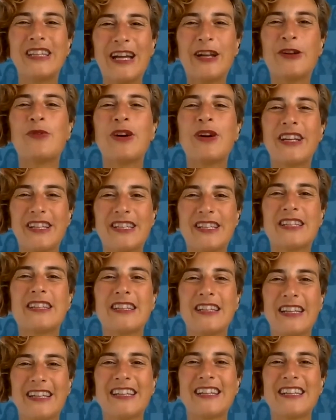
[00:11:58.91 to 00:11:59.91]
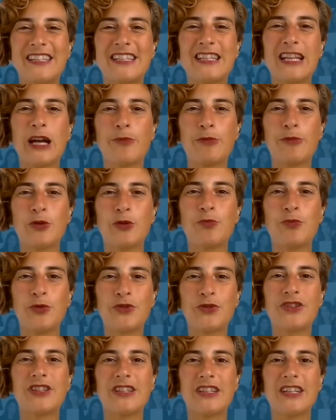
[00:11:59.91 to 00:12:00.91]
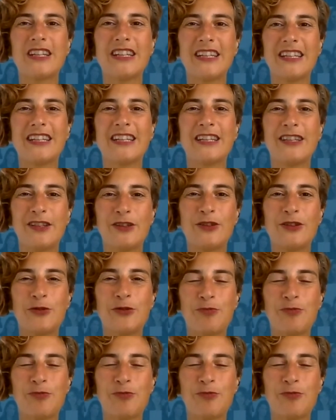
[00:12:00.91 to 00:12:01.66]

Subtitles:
then when it's time to put into